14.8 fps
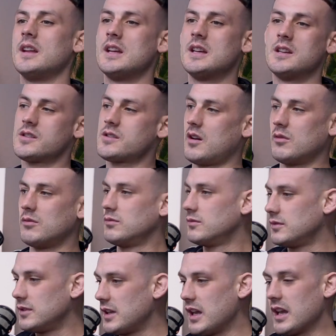So,
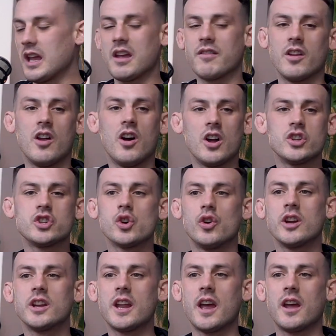if you're not
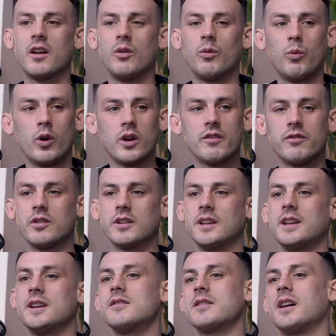enjoying it, why the fuck you
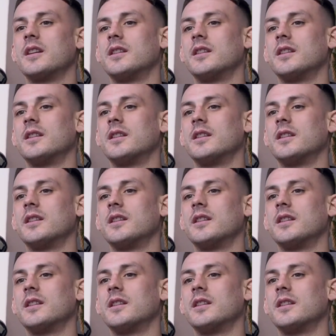doing it?